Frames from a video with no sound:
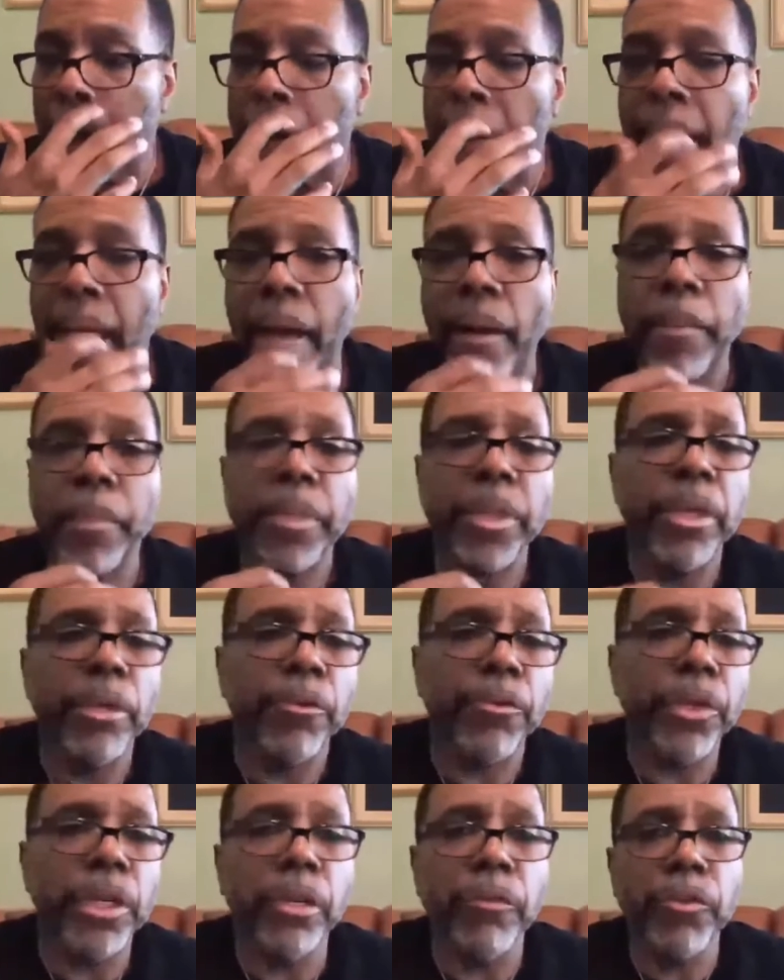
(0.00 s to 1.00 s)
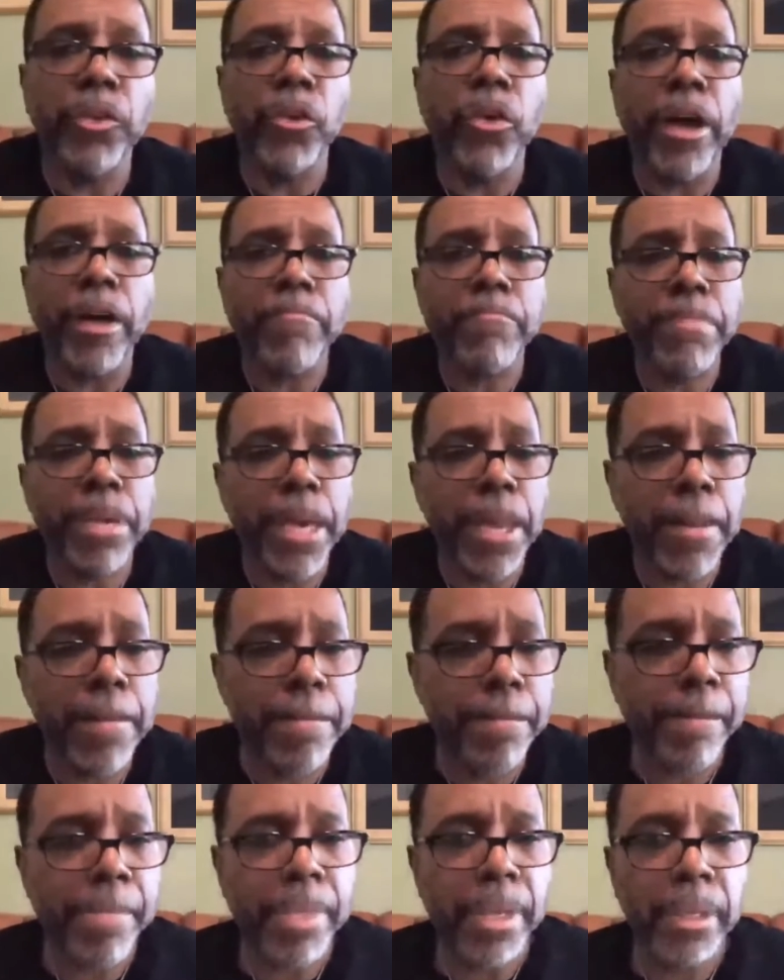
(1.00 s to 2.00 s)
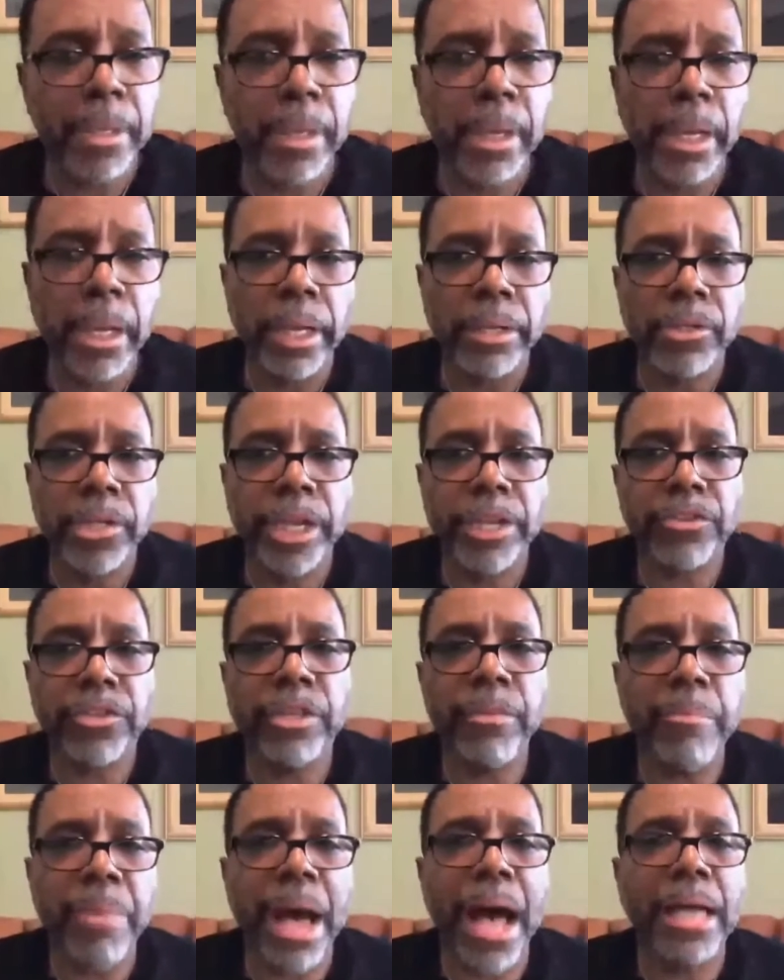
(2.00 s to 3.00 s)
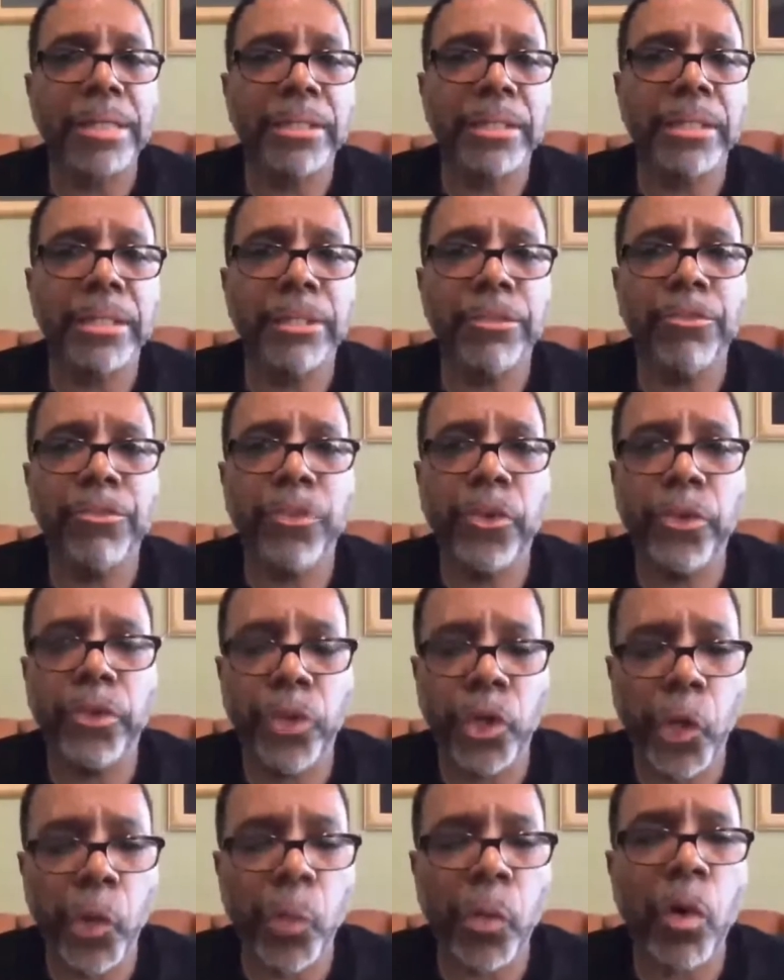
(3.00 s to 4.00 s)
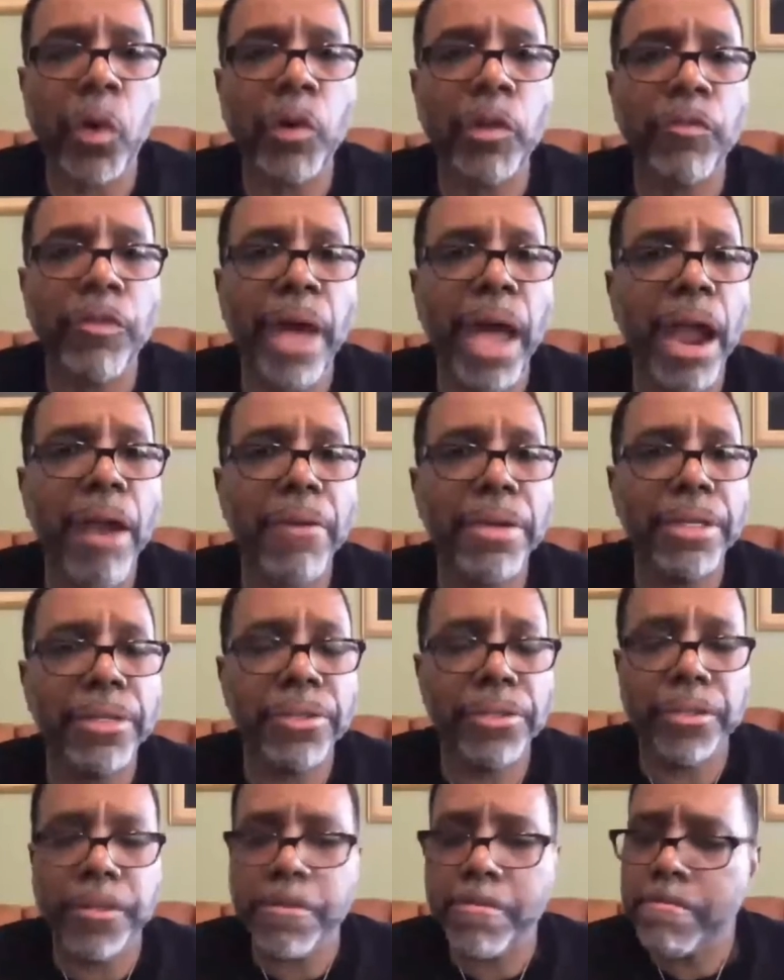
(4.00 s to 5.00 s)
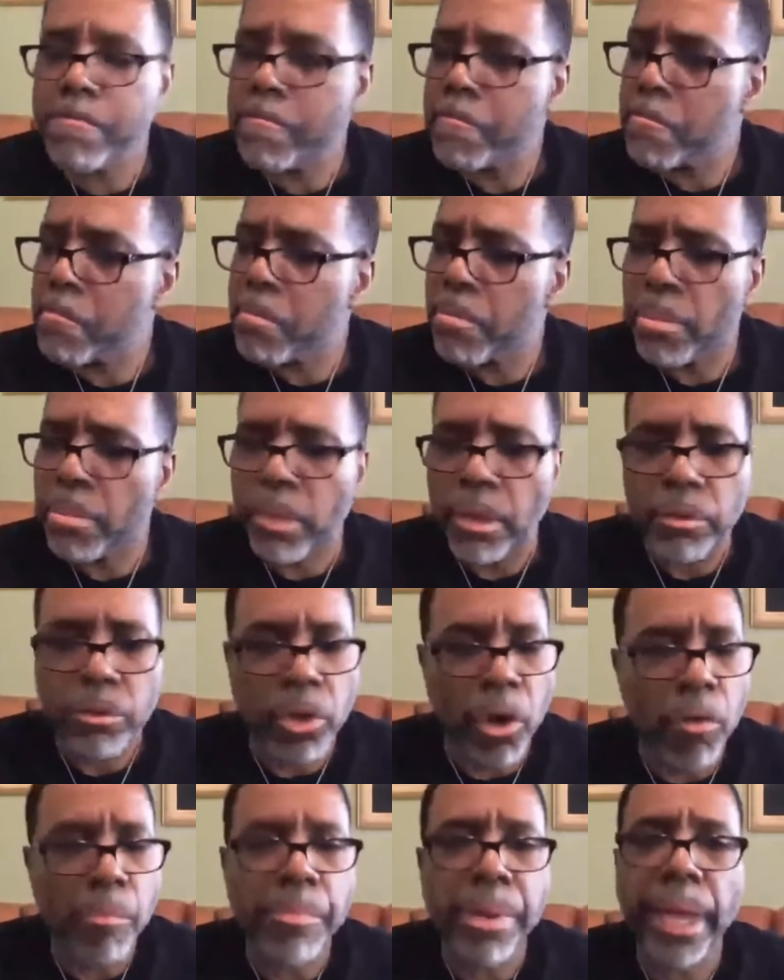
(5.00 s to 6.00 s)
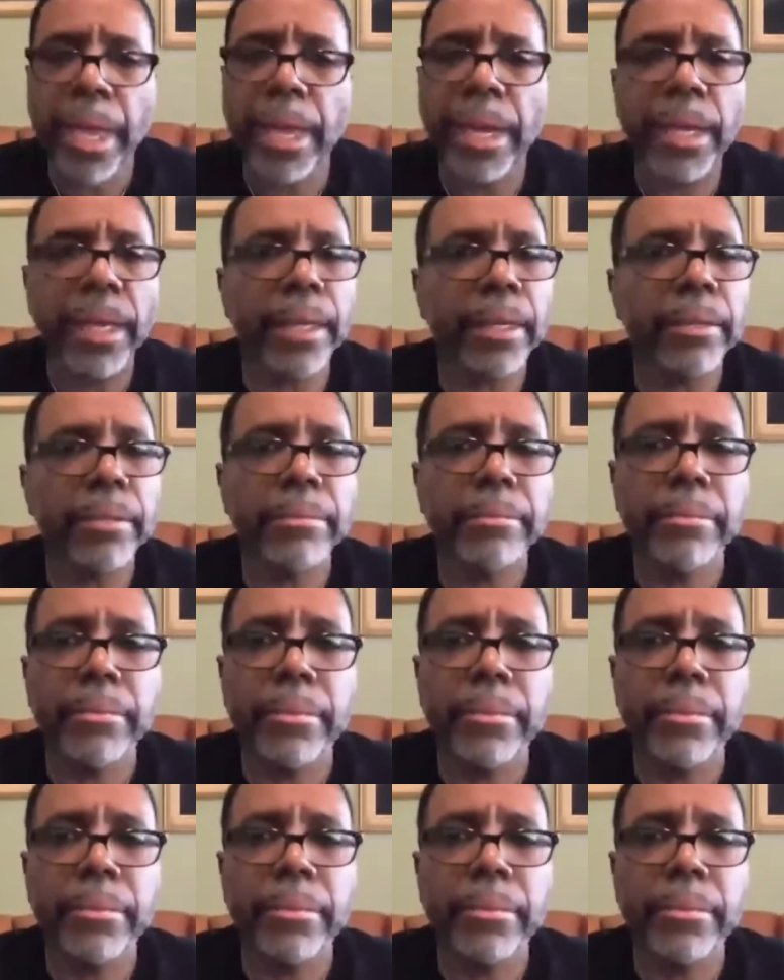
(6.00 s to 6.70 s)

Now, if any of you have been tested positive for the coronavirus, don't panic.